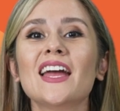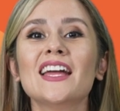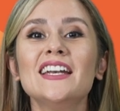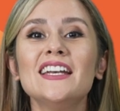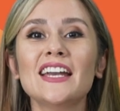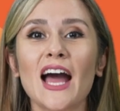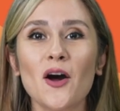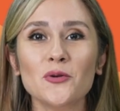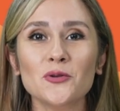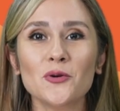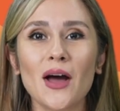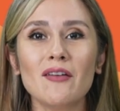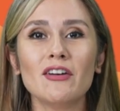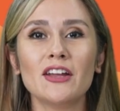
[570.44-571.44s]
now you
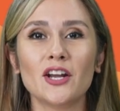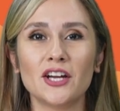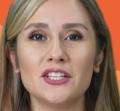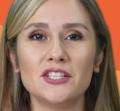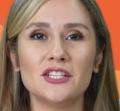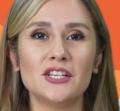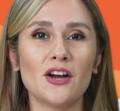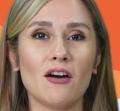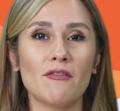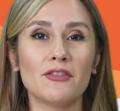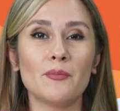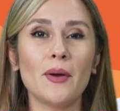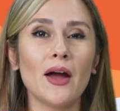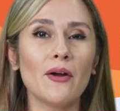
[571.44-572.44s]
have an idea of
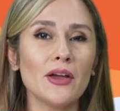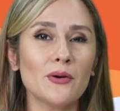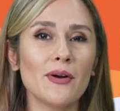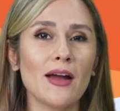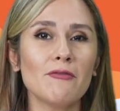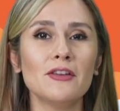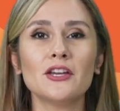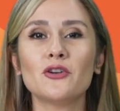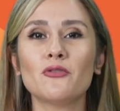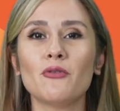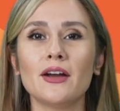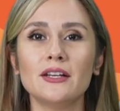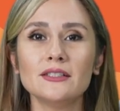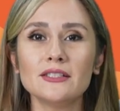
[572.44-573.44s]
the paragraphing in
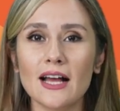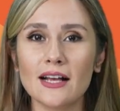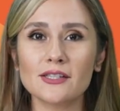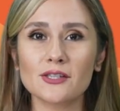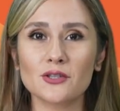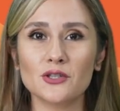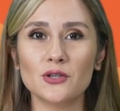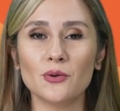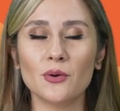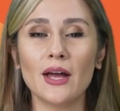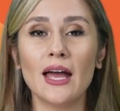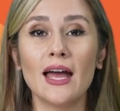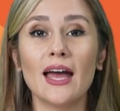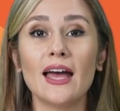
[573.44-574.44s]
writing task 2
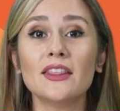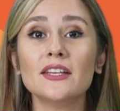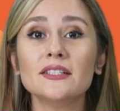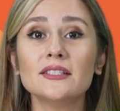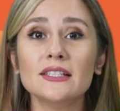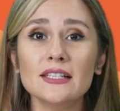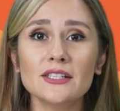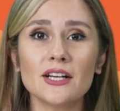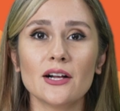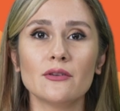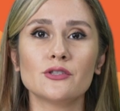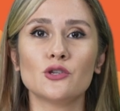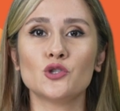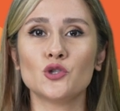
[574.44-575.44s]
and the
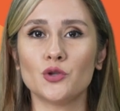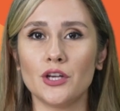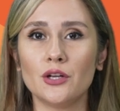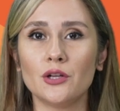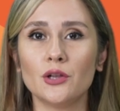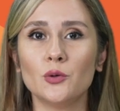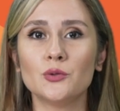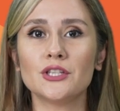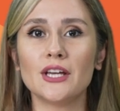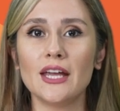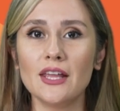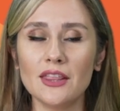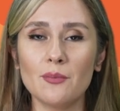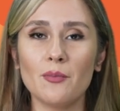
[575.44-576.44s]
details you should include
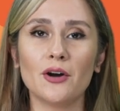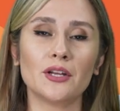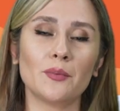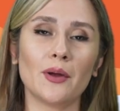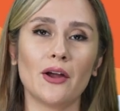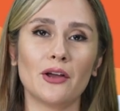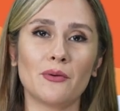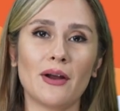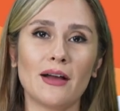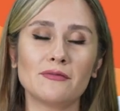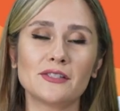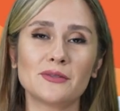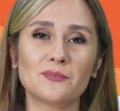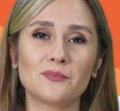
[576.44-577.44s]
in the body
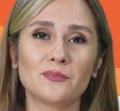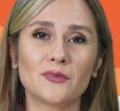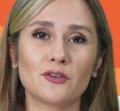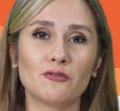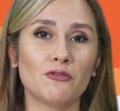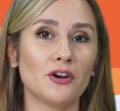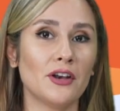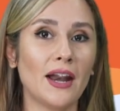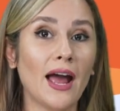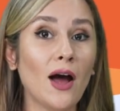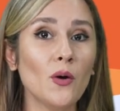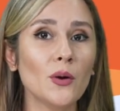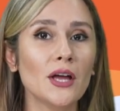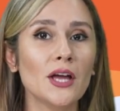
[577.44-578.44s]
paragraphs. For
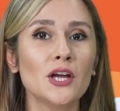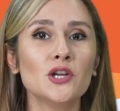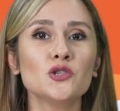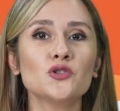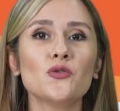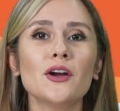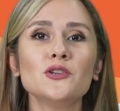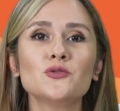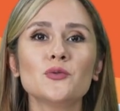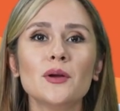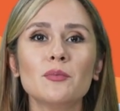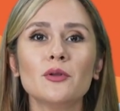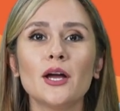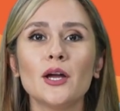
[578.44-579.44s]
now, try to
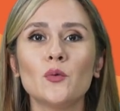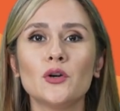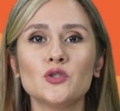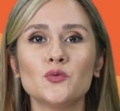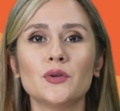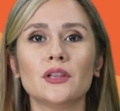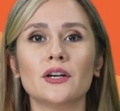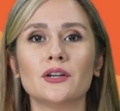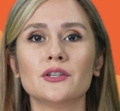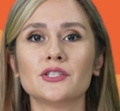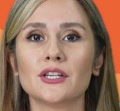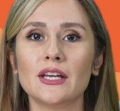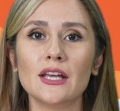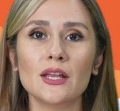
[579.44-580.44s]
apply what we
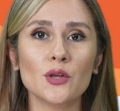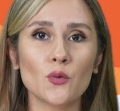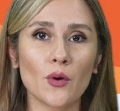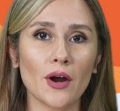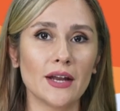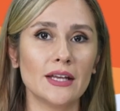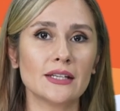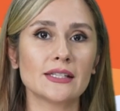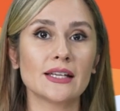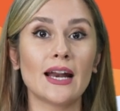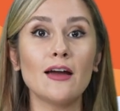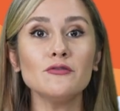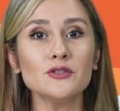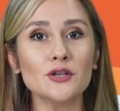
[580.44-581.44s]
learned in the writings, and
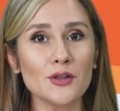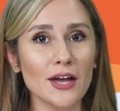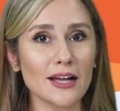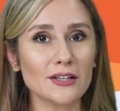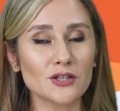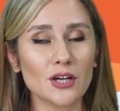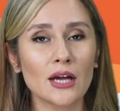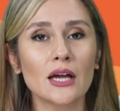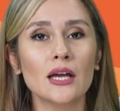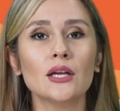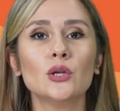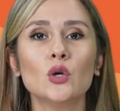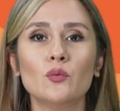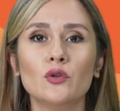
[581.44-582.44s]
after that,
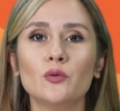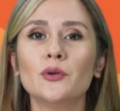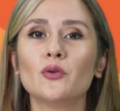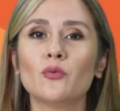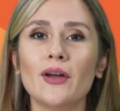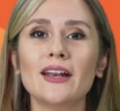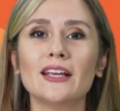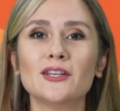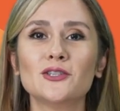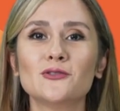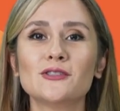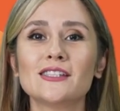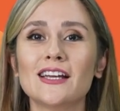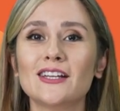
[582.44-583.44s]
you will be ready
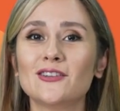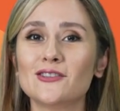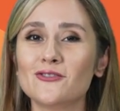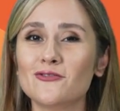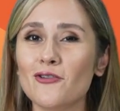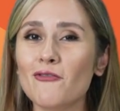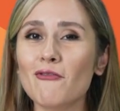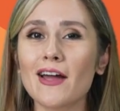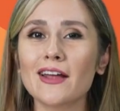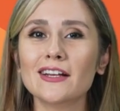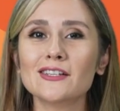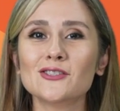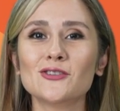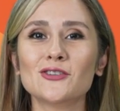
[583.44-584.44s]
to send us your
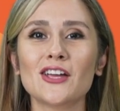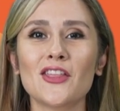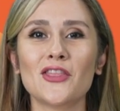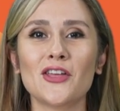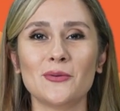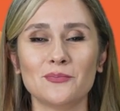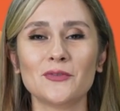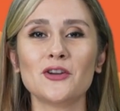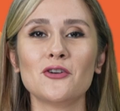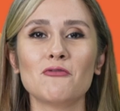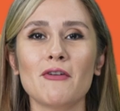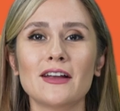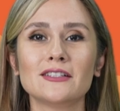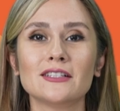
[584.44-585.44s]
writings to get them
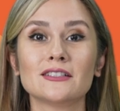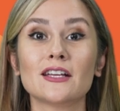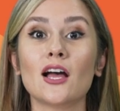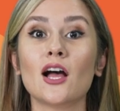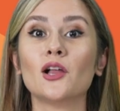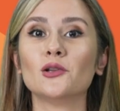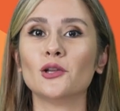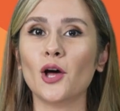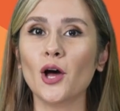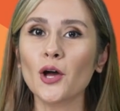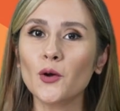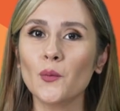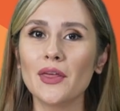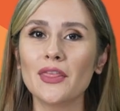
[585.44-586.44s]
corrected,
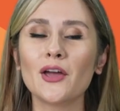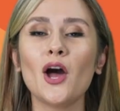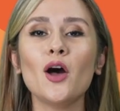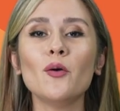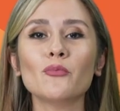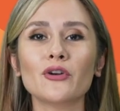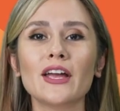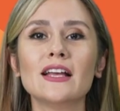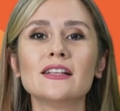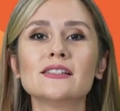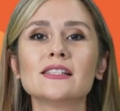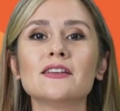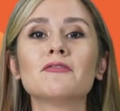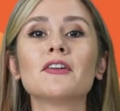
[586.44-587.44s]
along with
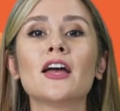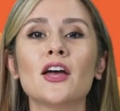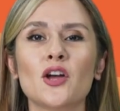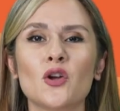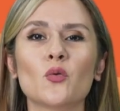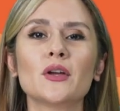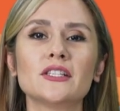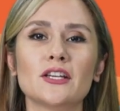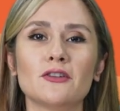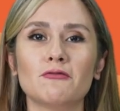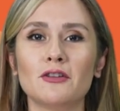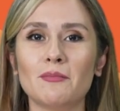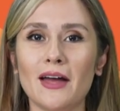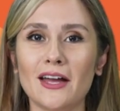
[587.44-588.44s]
comprehensive written
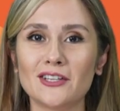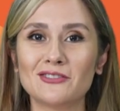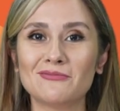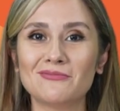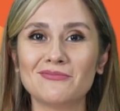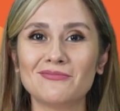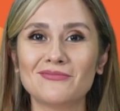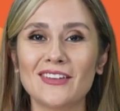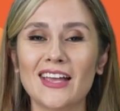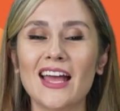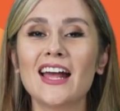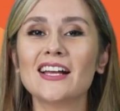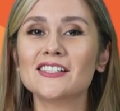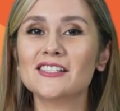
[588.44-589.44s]
feedback.
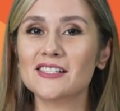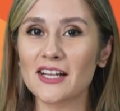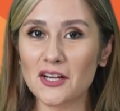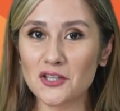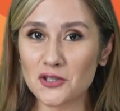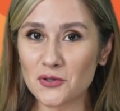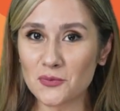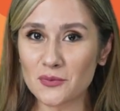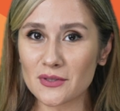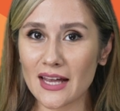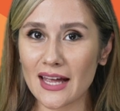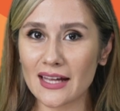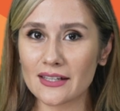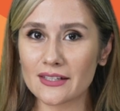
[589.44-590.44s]
Stay tuned
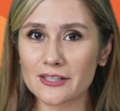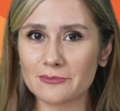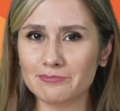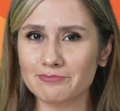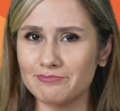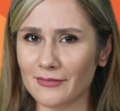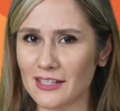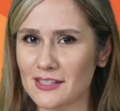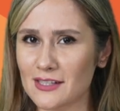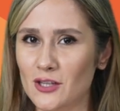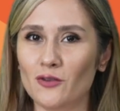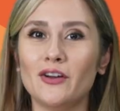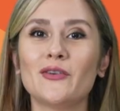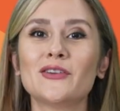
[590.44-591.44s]
and see
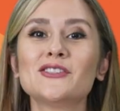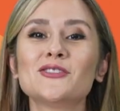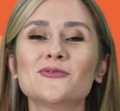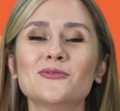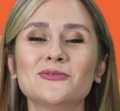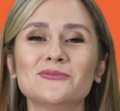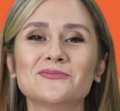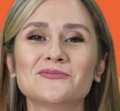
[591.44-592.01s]
you very soon.